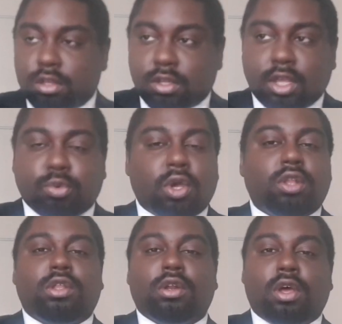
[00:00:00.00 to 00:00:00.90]
That's where we're
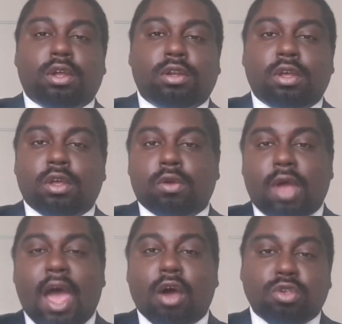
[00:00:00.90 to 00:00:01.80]
going to learn
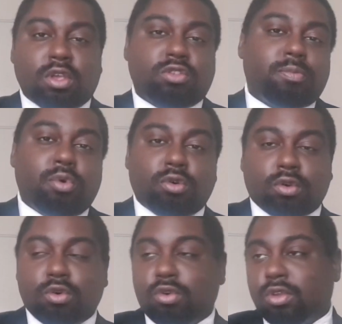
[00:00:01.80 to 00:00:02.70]
how you can support the
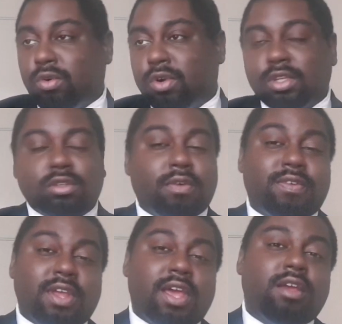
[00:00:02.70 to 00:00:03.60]
cause and all that stuff
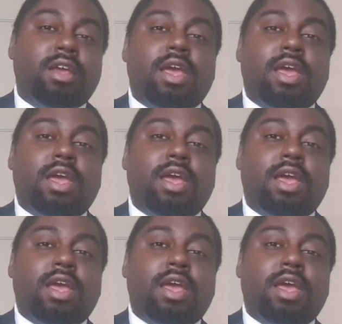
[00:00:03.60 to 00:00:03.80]
there.